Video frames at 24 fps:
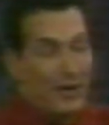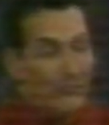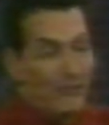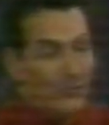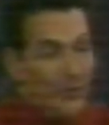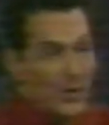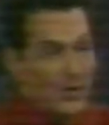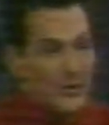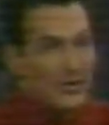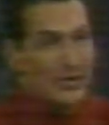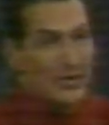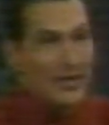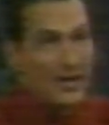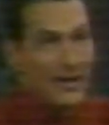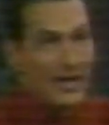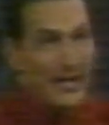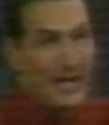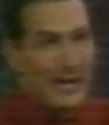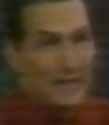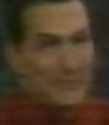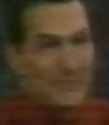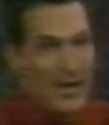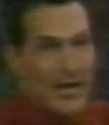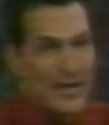Fortunately,
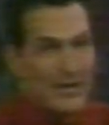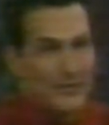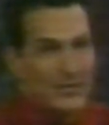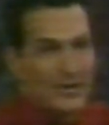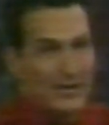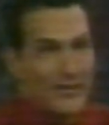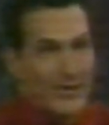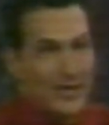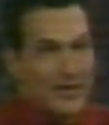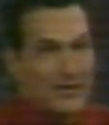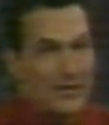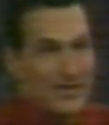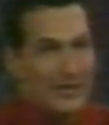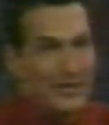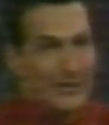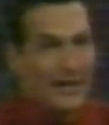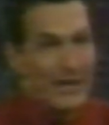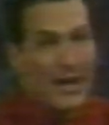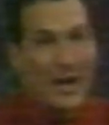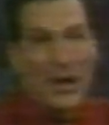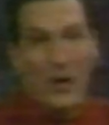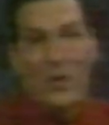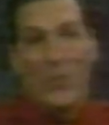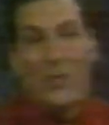at Monstervision,
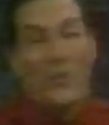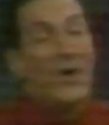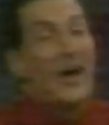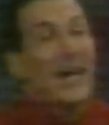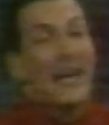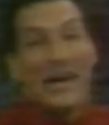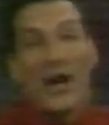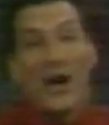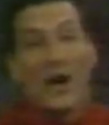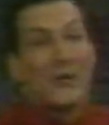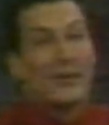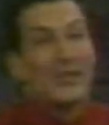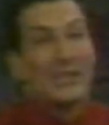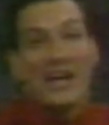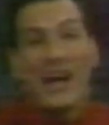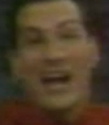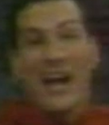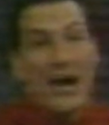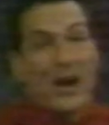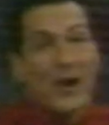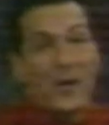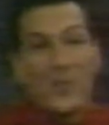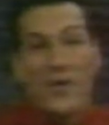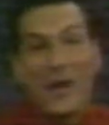we don't
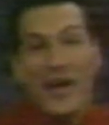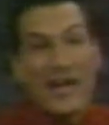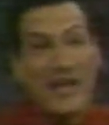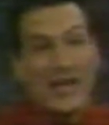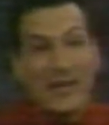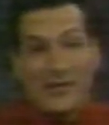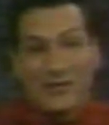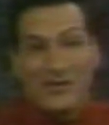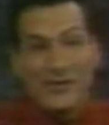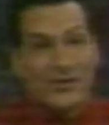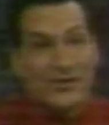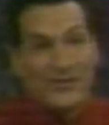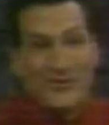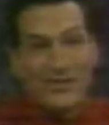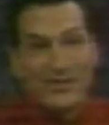care which.